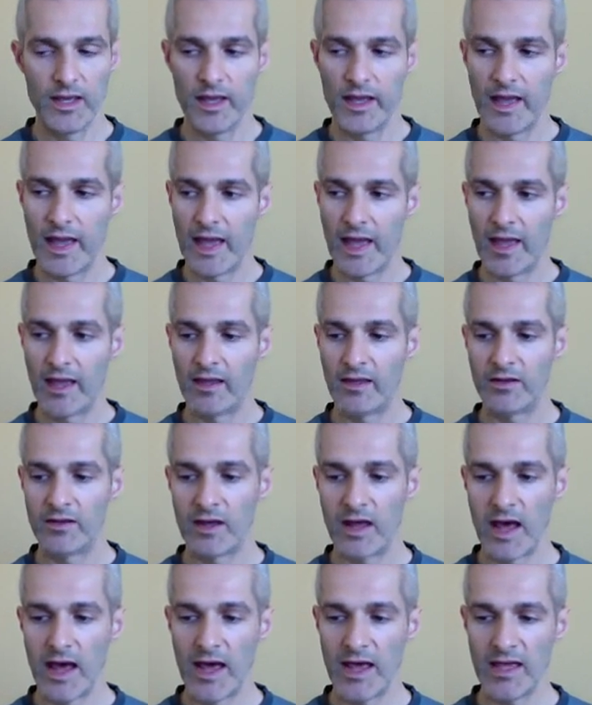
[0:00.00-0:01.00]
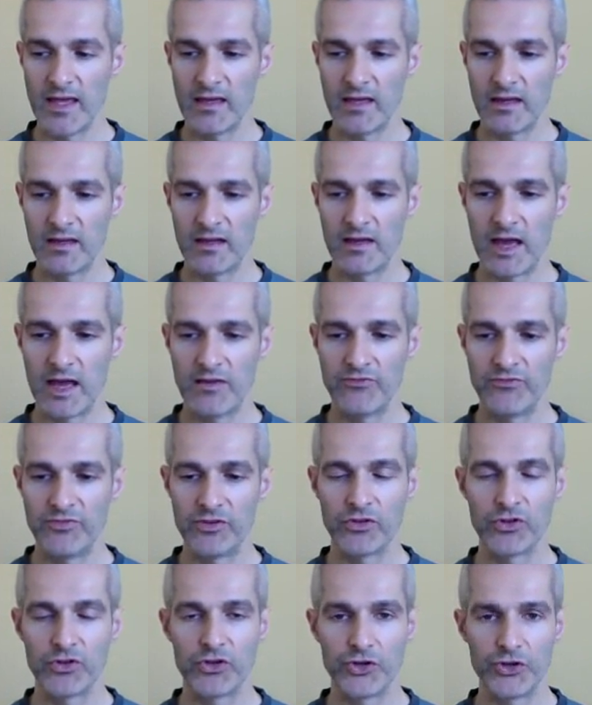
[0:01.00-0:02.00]
And I feel
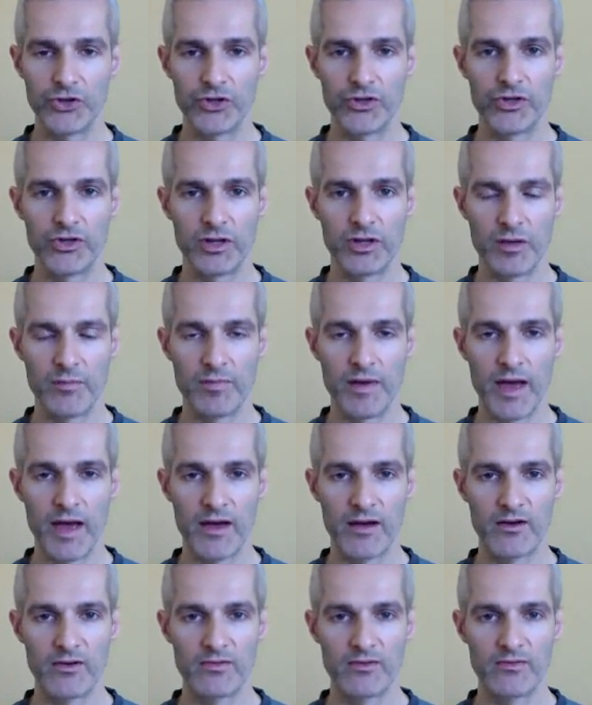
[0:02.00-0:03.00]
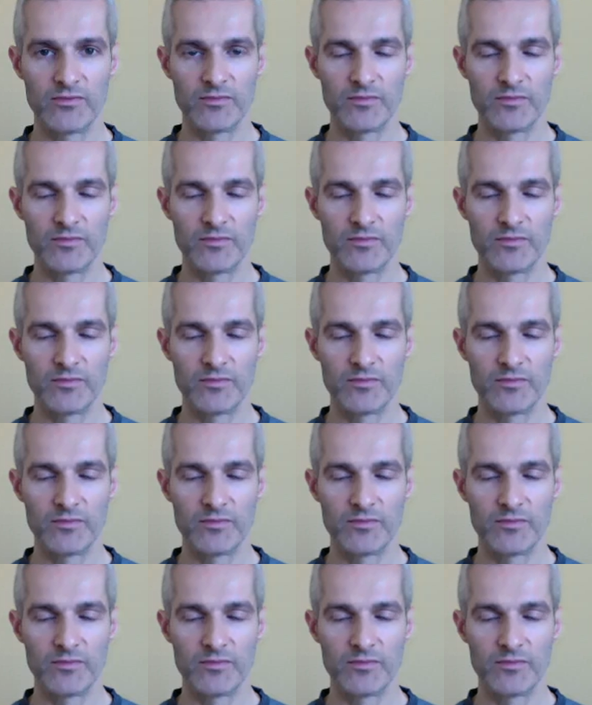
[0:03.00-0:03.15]
good about